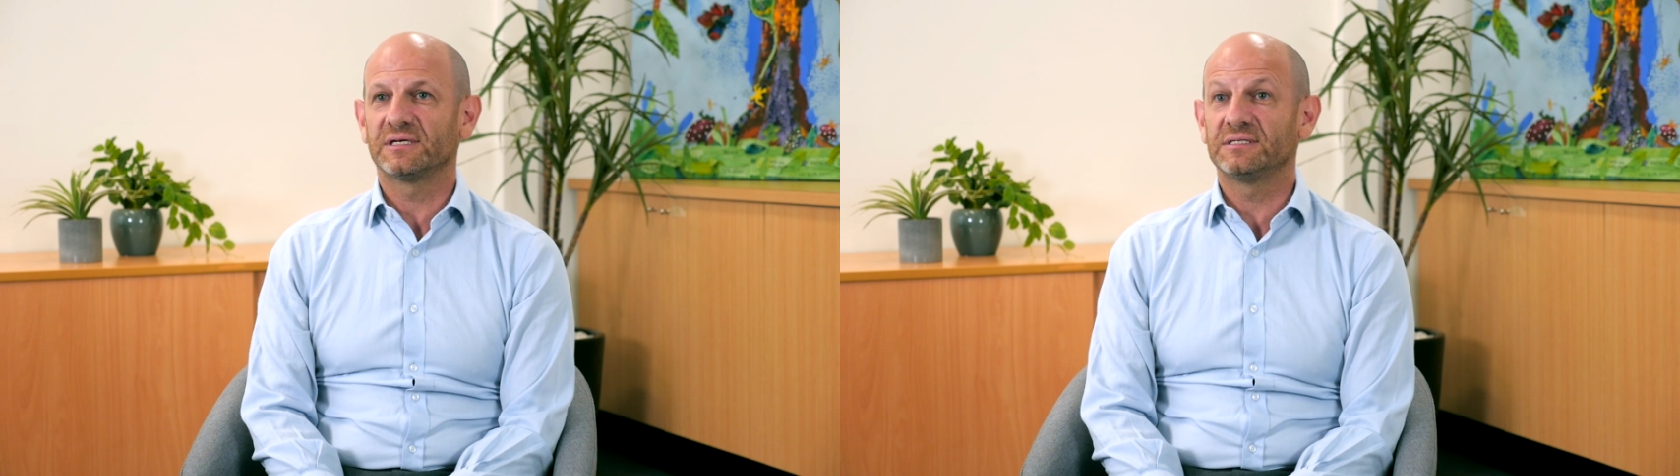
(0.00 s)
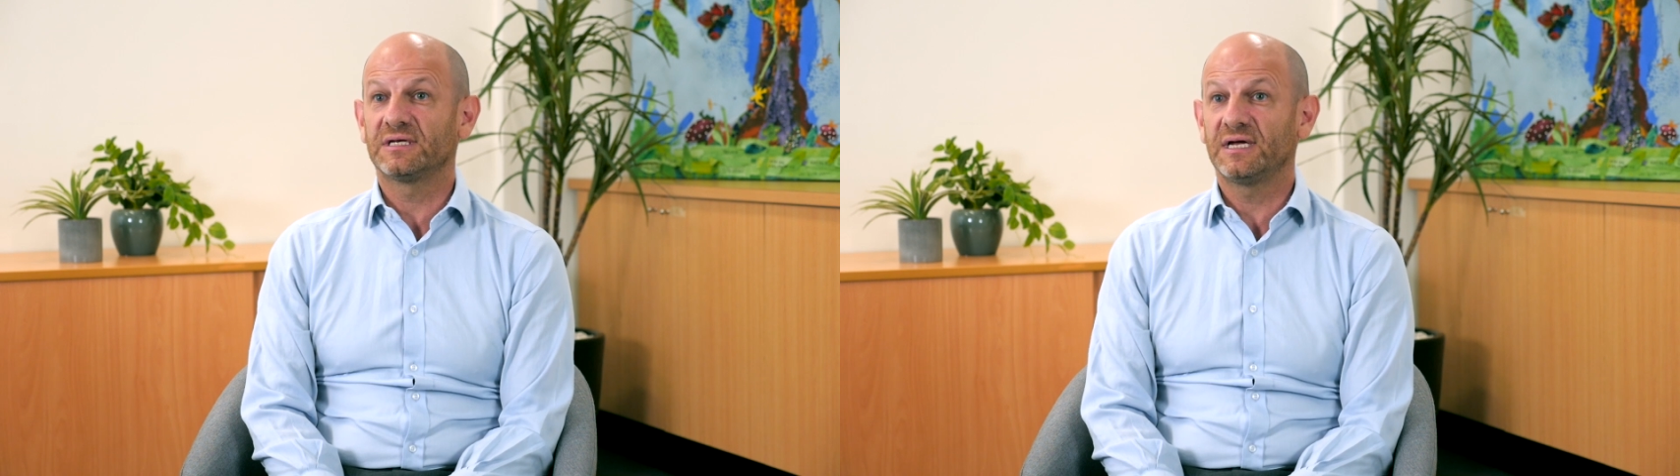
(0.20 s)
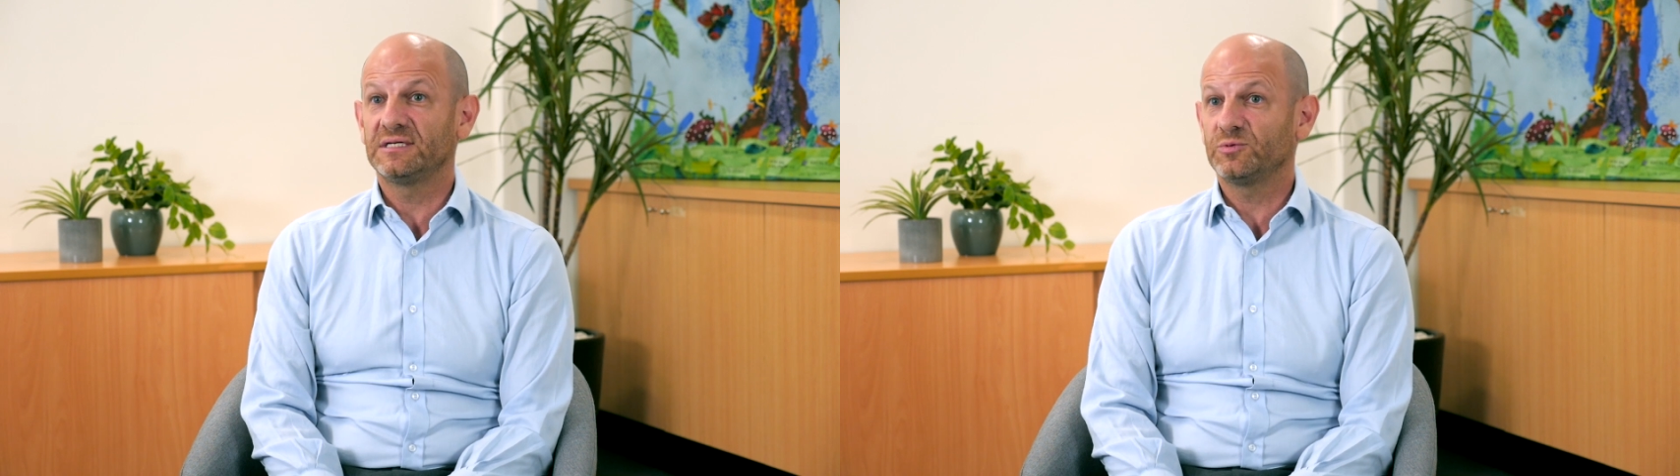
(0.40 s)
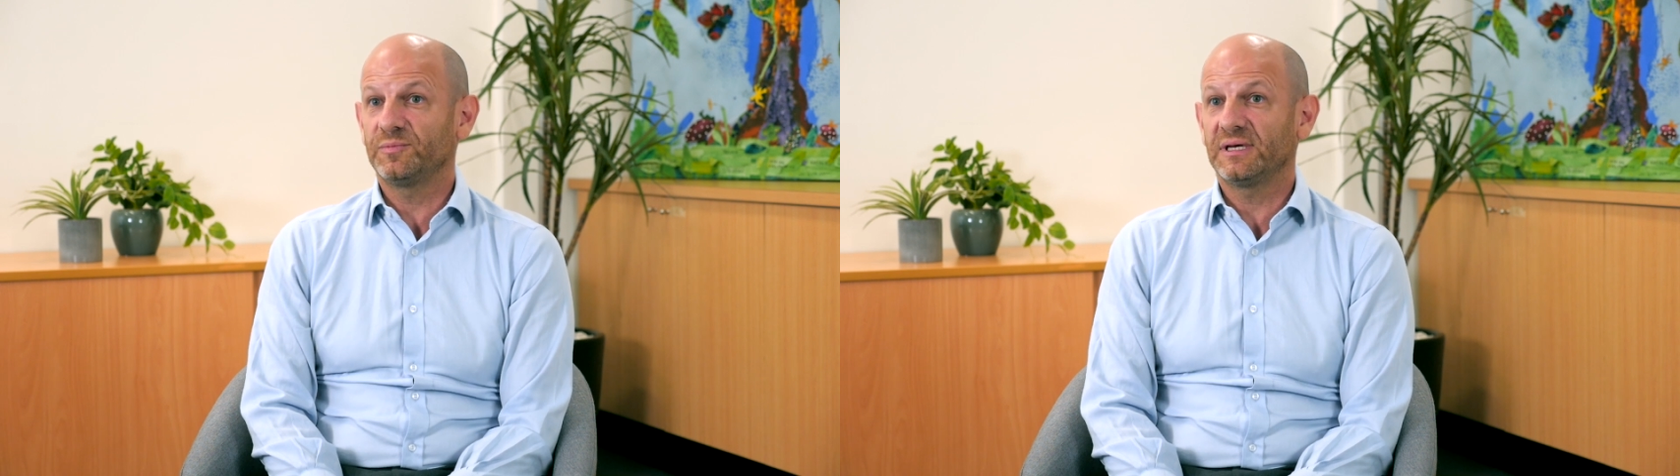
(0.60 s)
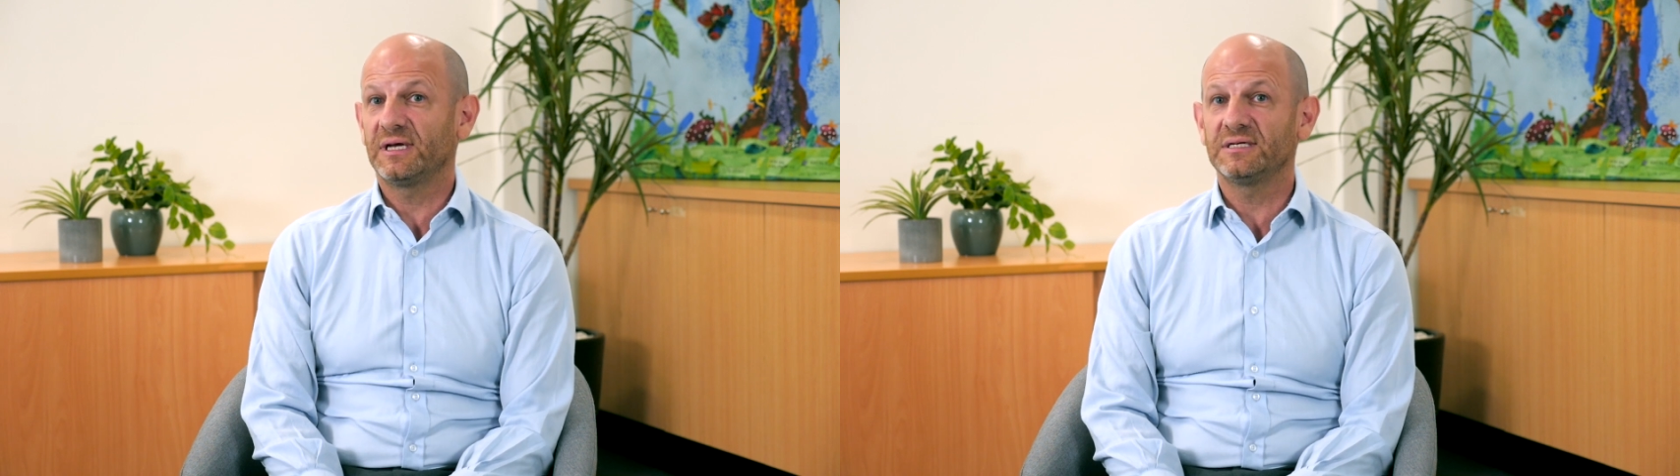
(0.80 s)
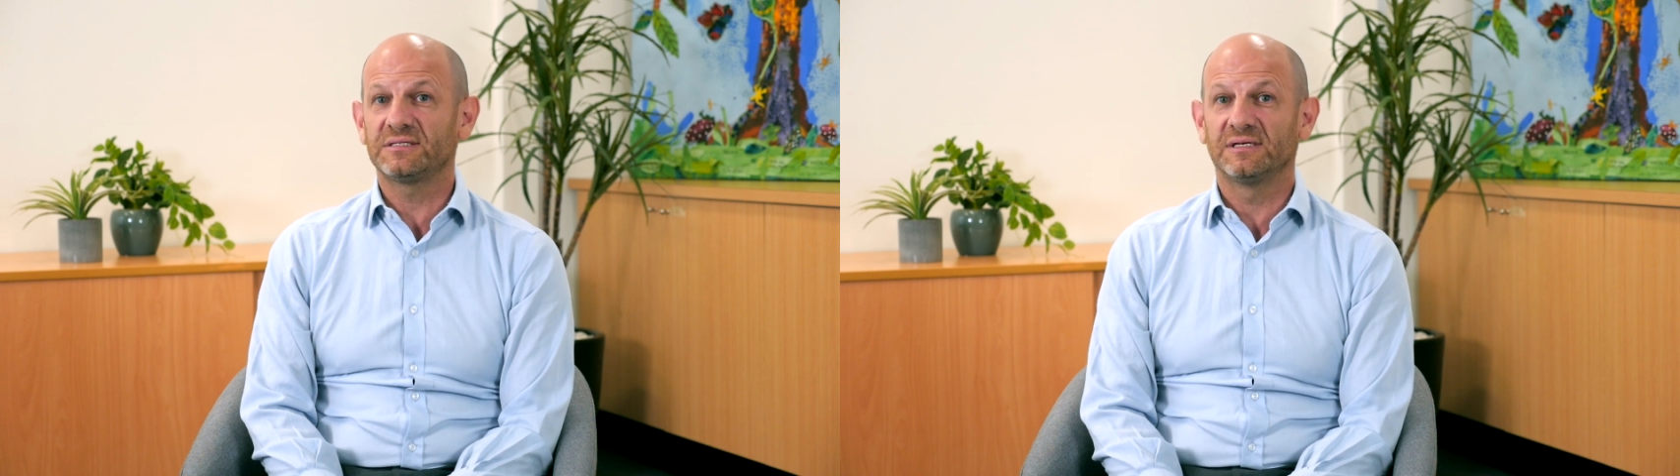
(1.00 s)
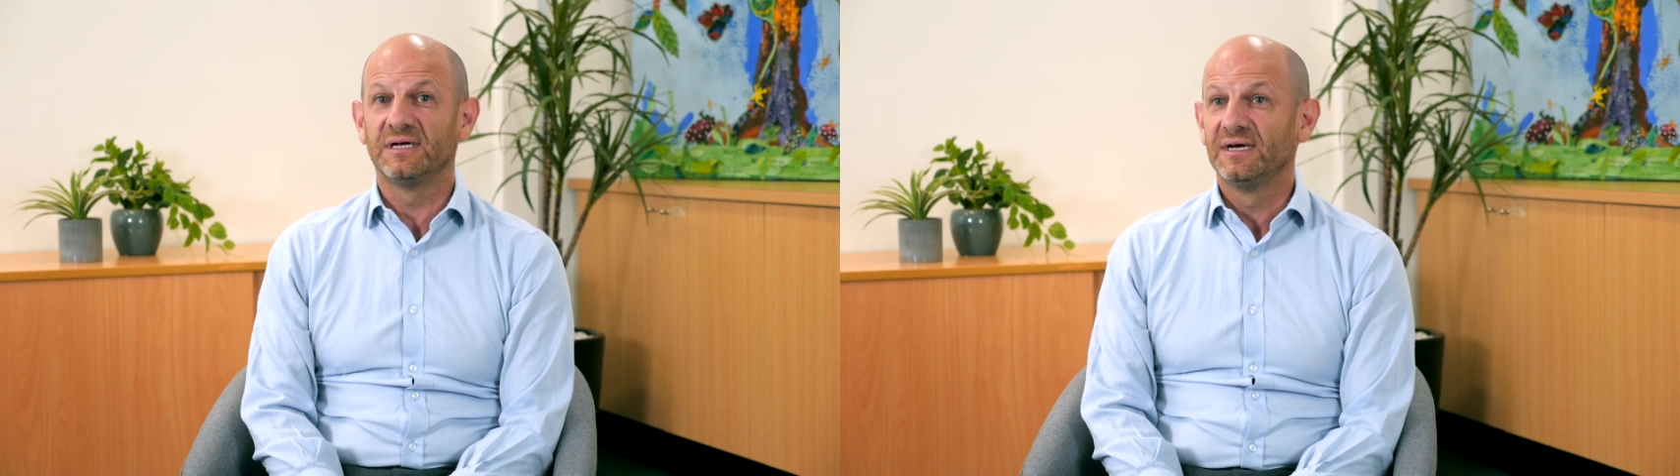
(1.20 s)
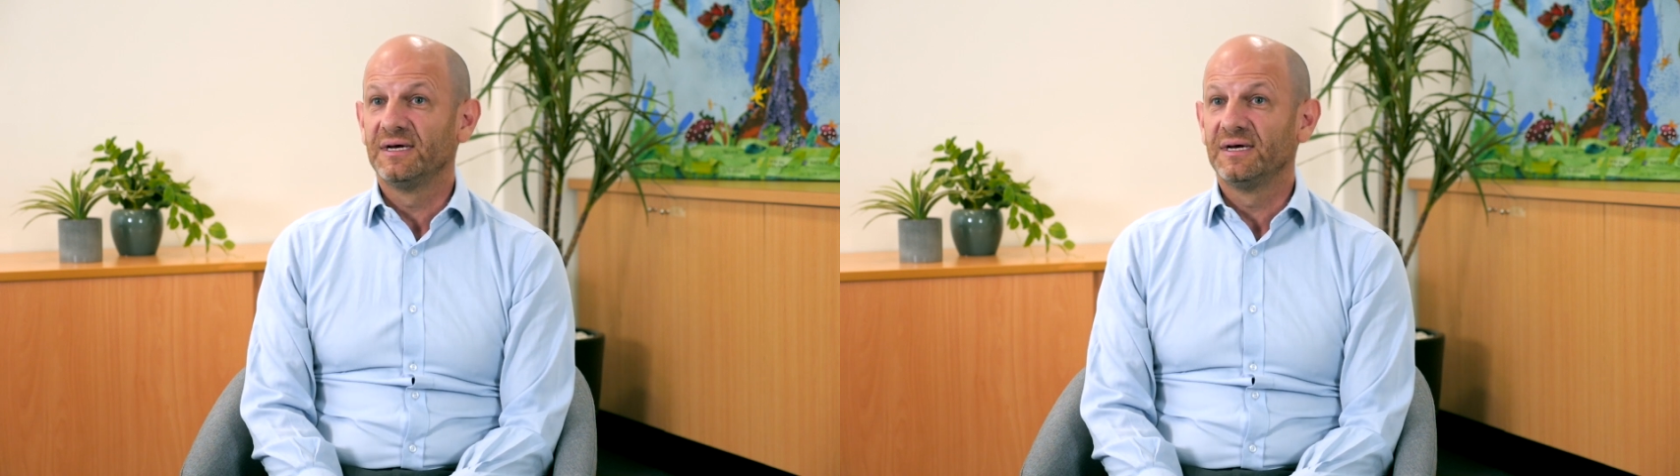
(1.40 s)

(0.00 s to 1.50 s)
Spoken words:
because kids will be kids, and